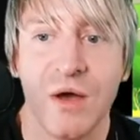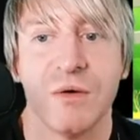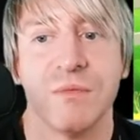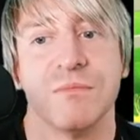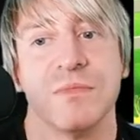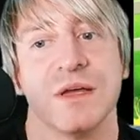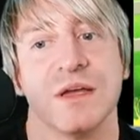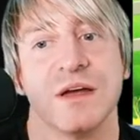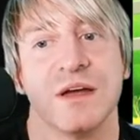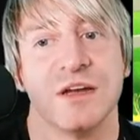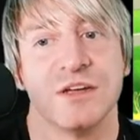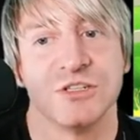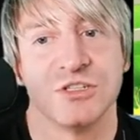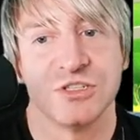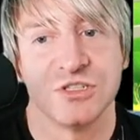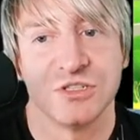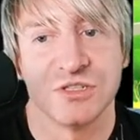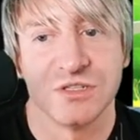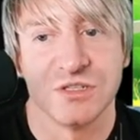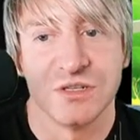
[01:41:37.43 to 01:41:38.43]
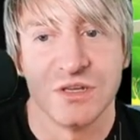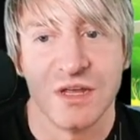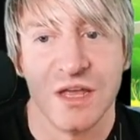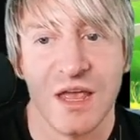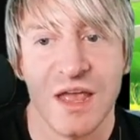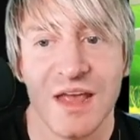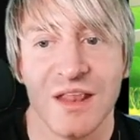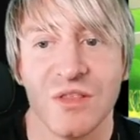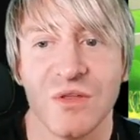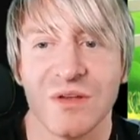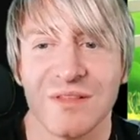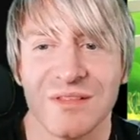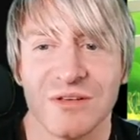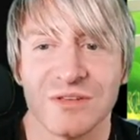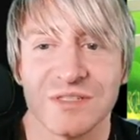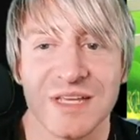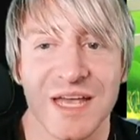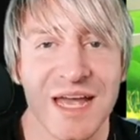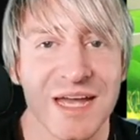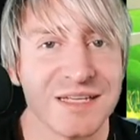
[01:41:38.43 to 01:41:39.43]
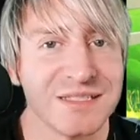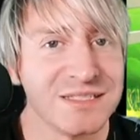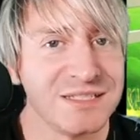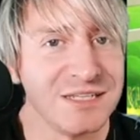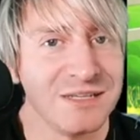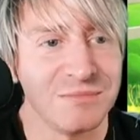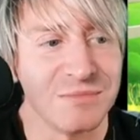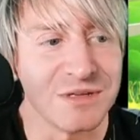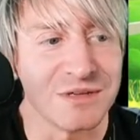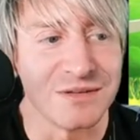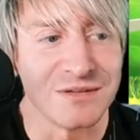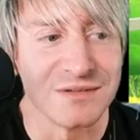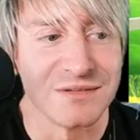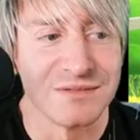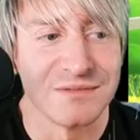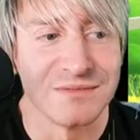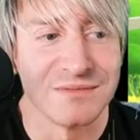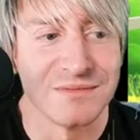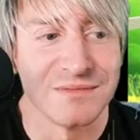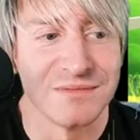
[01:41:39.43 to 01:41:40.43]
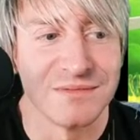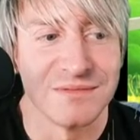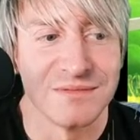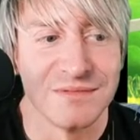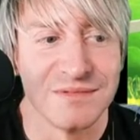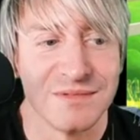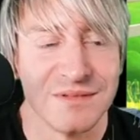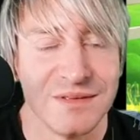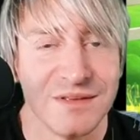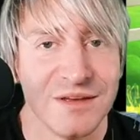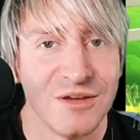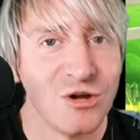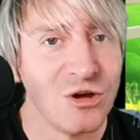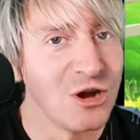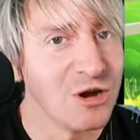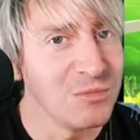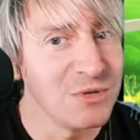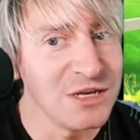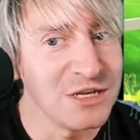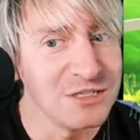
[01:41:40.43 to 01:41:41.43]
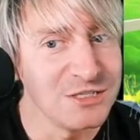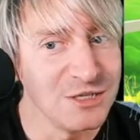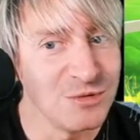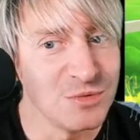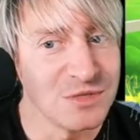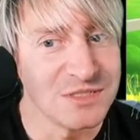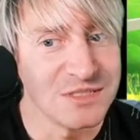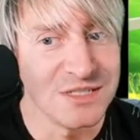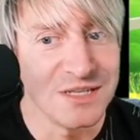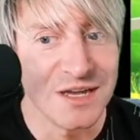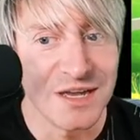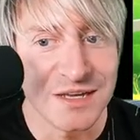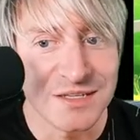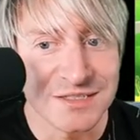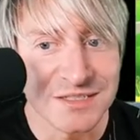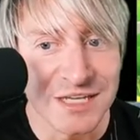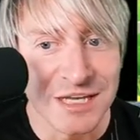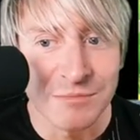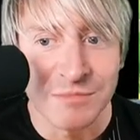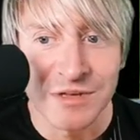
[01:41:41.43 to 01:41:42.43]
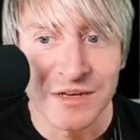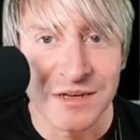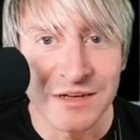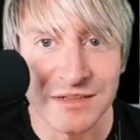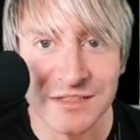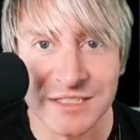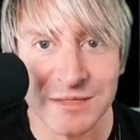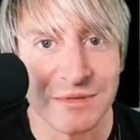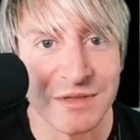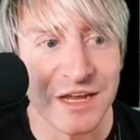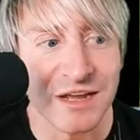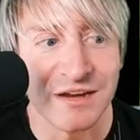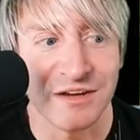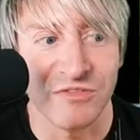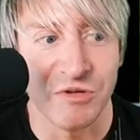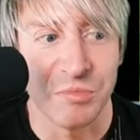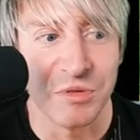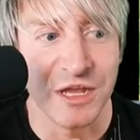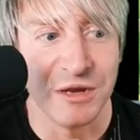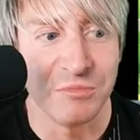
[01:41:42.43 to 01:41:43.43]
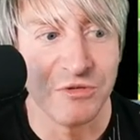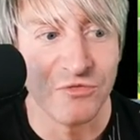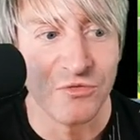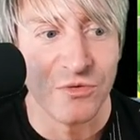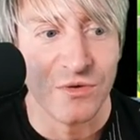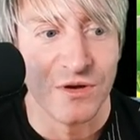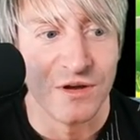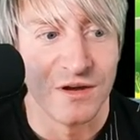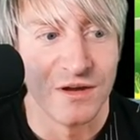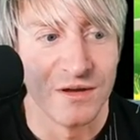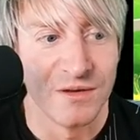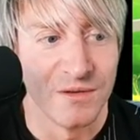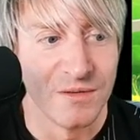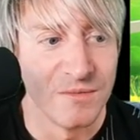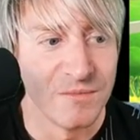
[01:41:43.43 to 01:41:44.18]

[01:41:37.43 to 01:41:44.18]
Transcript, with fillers: Oh my gosh. And look, there's X Demon. Harmony, do you want to see X Demon? Something I never played before.